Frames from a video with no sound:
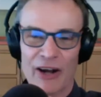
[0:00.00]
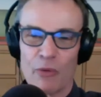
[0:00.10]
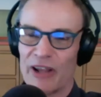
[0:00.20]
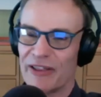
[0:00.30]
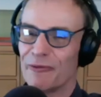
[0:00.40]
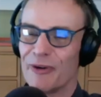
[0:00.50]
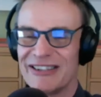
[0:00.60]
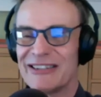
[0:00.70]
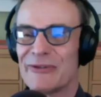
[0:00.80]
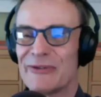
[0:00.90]
I don't want the,
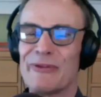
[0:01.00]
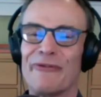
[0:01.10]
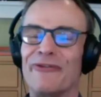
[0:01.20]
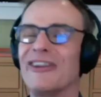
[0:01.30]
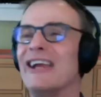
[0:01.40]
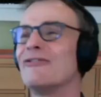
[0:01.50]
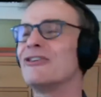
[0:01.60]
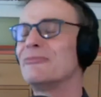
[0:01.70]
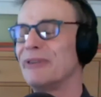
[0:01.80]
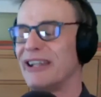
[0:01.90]
what's this with
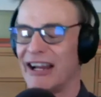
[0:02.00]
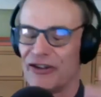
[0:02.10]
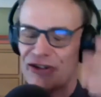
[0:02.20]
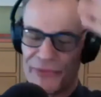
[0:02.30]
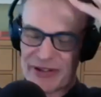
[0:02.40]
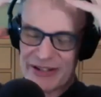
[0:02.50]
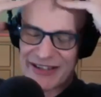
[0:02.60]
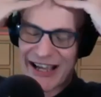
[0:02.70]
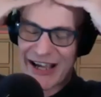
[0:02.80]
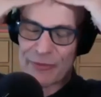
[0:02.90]
flavored potato chips, these
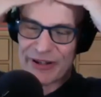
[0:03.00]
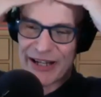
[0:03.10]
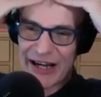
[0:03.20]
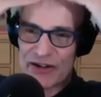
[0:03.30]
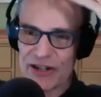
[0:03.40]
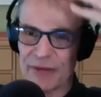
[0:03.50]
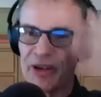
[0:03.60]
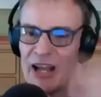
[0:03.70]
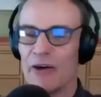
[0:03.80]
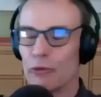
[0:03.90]
kettle potato
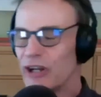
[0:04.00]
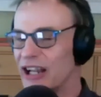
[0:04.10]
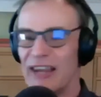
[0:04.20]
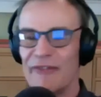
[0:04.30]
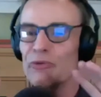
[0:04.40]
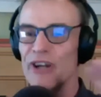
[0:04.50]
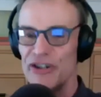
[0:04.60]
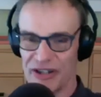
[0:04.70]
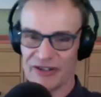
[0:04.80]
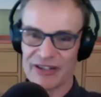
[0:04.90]
chips, even
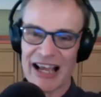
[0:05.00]
ridges.